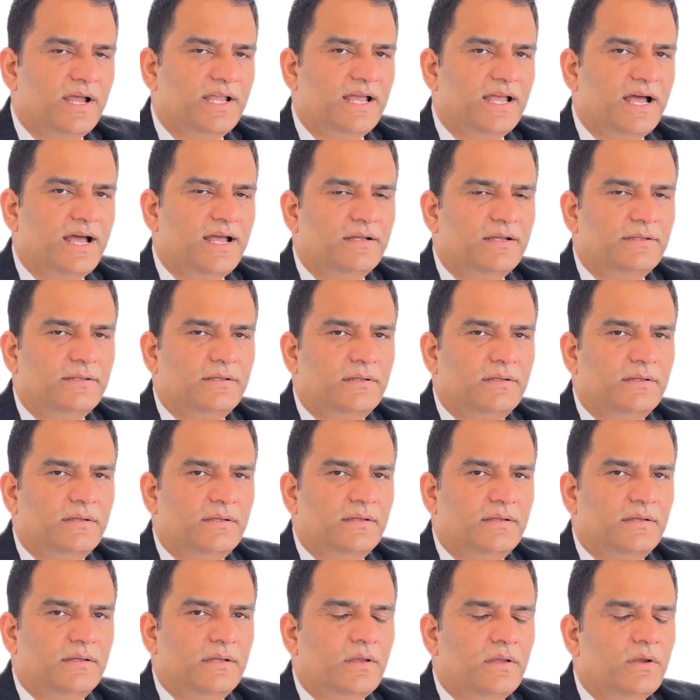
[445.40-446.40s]
done!
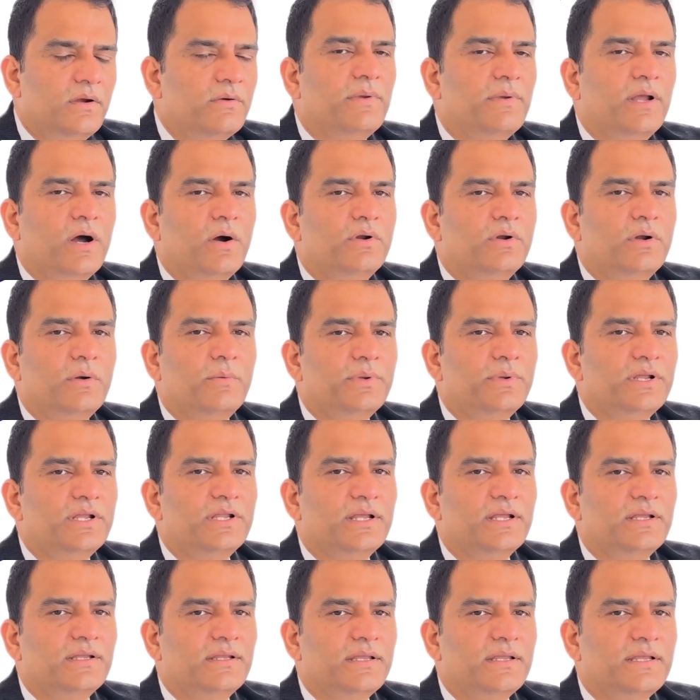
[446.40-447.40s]
You've now
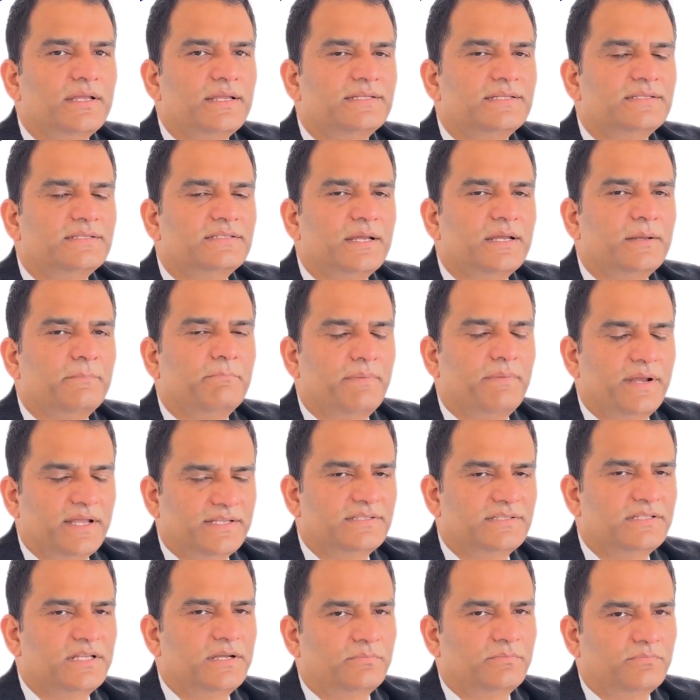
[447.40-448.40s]
completed a
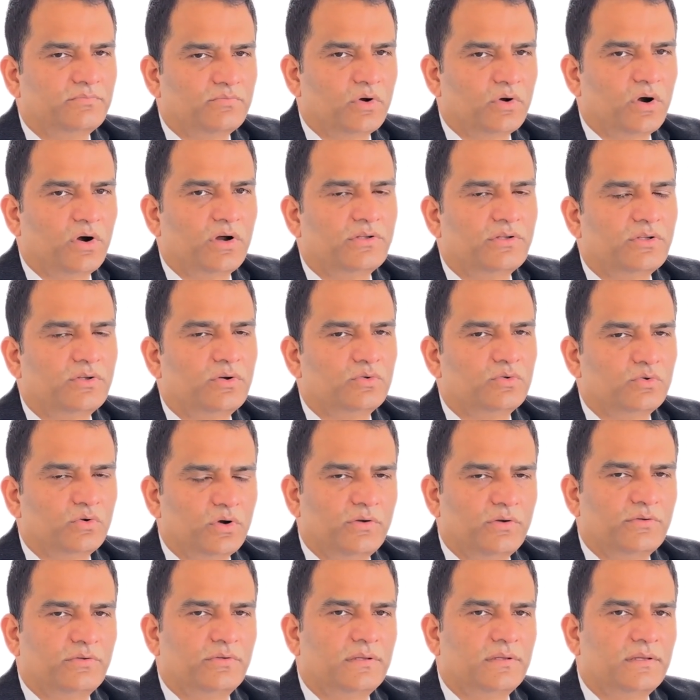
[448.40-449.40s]
step-by-step walkthrough
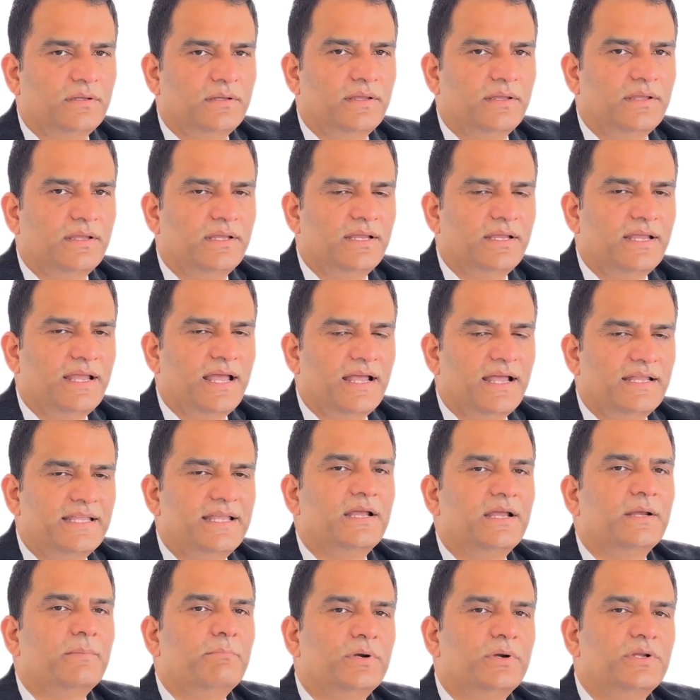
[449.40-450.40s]
of
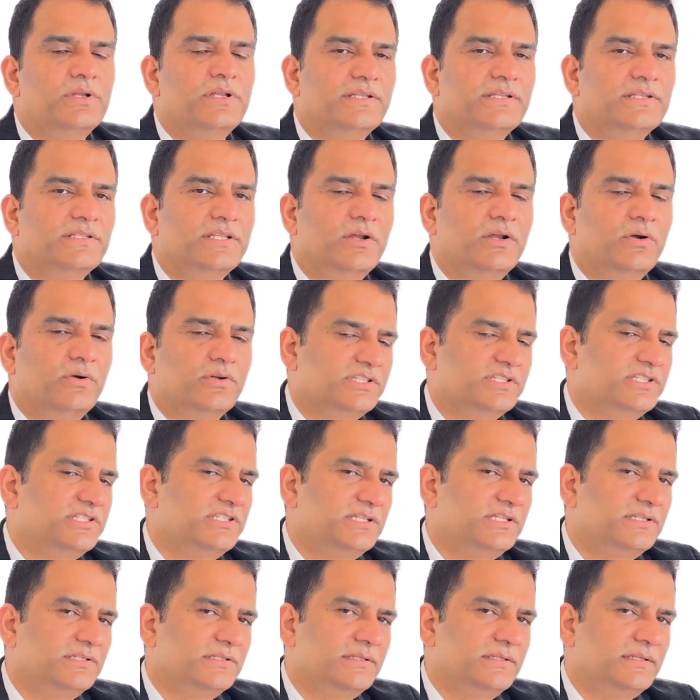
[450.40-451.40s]
creating a purchase
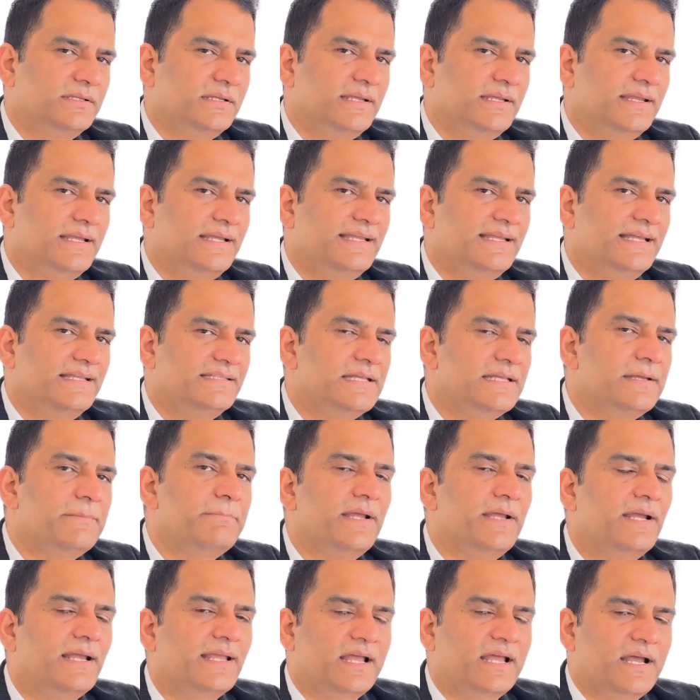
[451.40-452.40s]
requisition in SAP
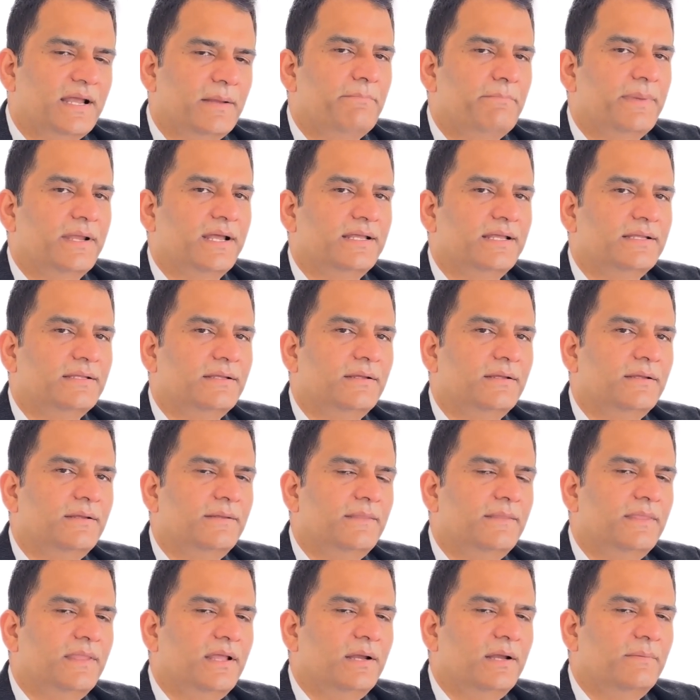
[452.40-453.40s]
ERP,
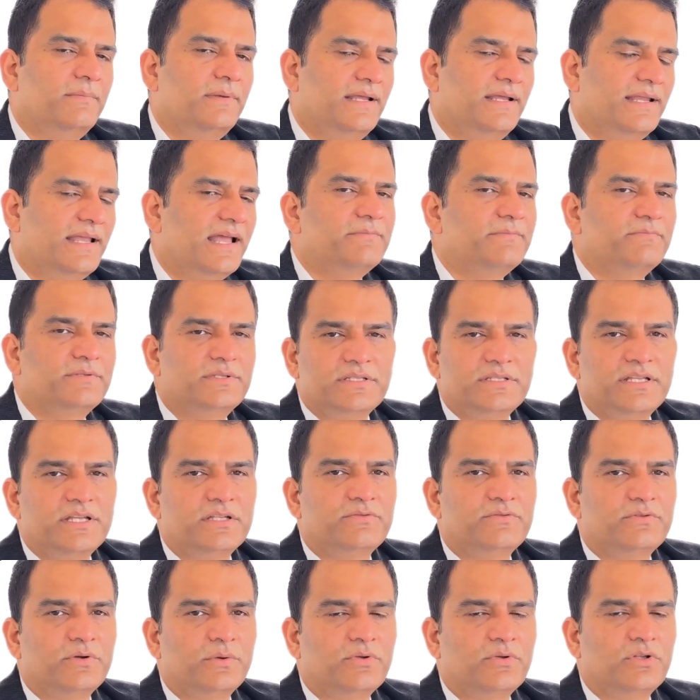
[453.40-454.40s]
covering
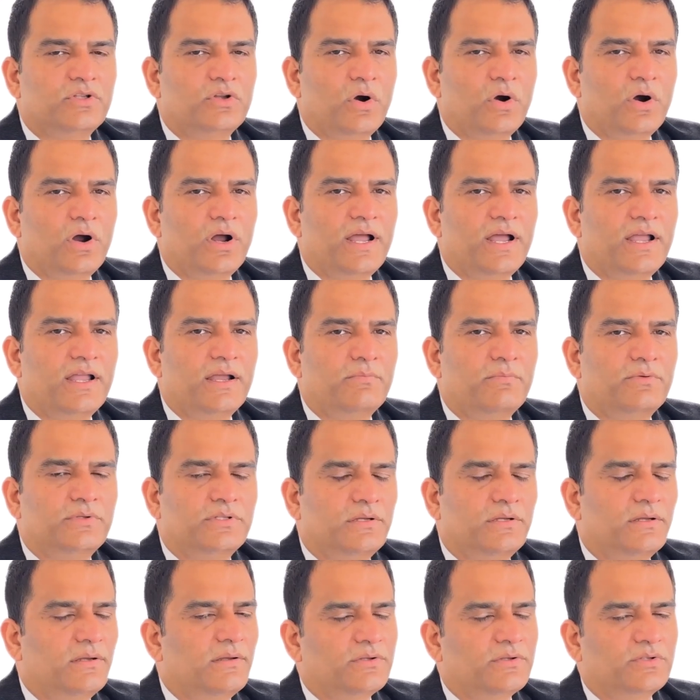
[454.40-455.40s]
everything from stock
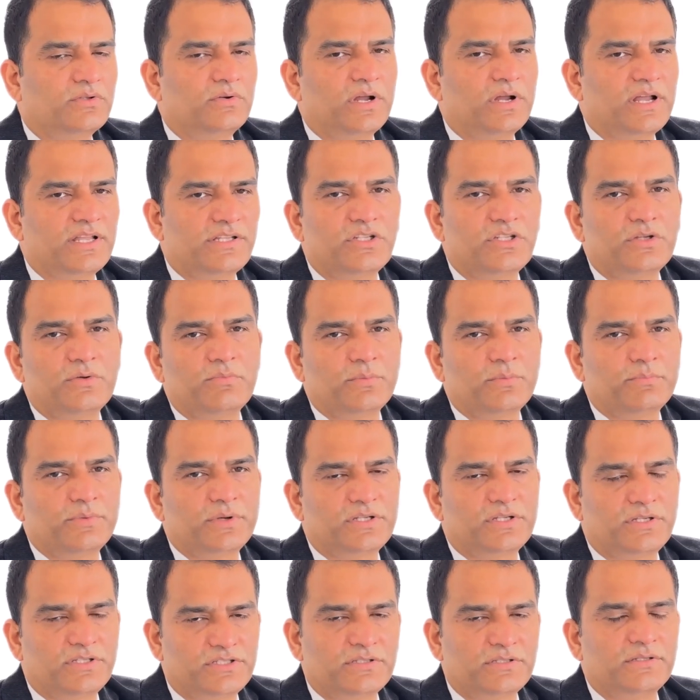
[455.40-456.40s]
items to
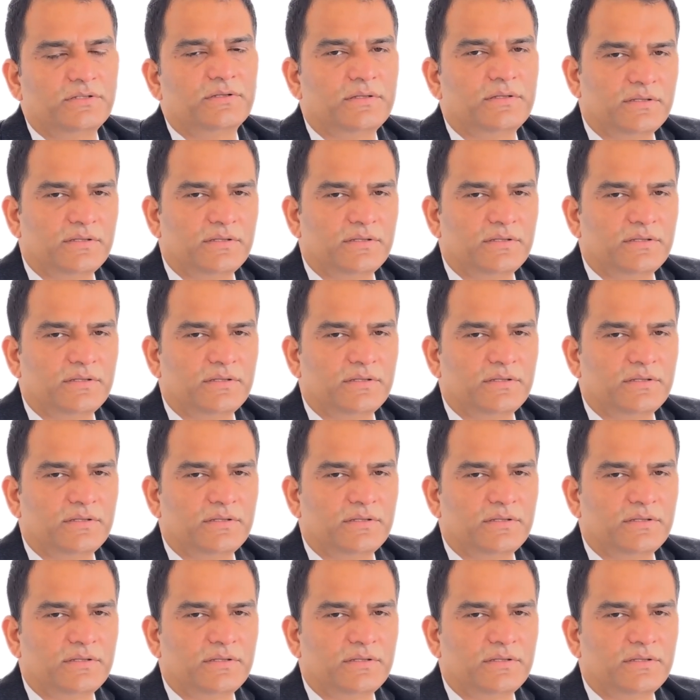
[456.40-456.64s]
consumables.